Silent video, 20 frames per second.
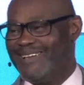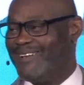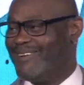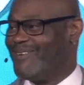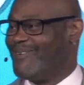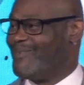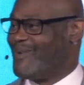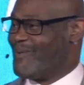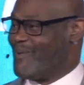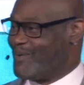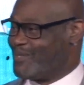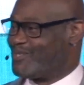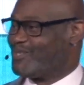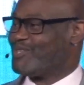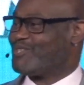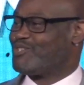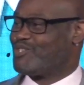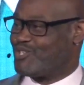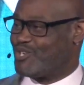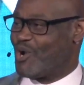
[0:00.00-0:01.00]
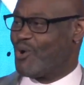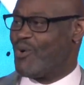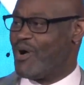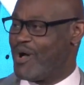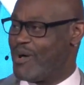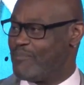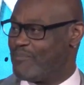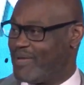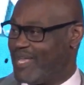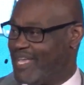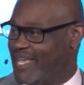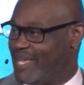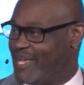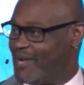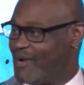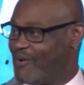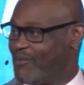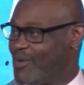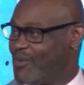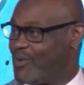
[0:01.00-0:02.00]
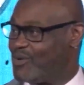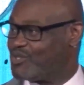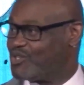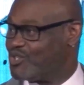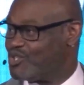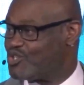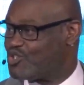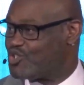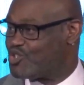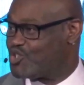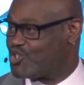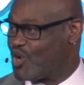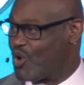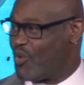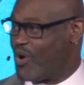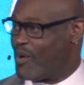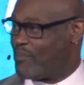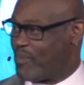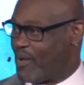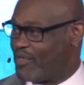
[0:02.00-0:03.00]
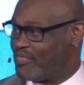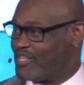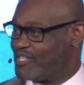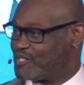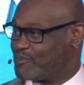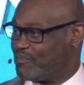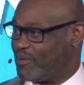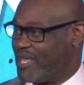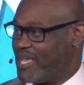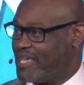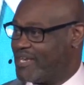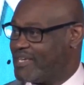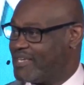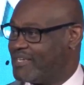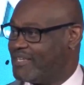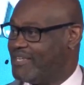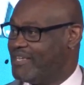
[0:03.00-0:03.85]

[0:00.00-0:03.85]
We want you to show up here. We want you to show up on this planet.